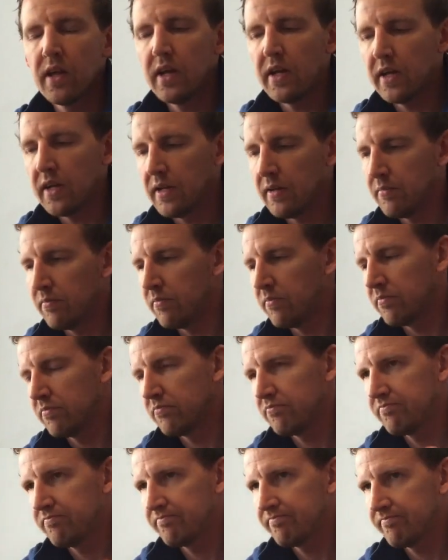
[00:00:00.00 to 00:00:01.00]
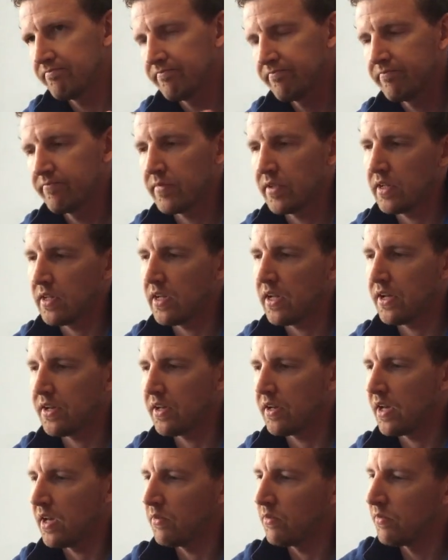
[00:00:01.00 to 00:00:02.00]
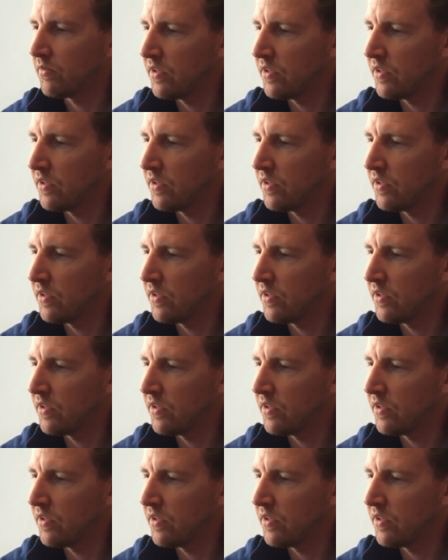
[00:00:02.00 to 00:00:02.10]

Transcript: Um, I don't know.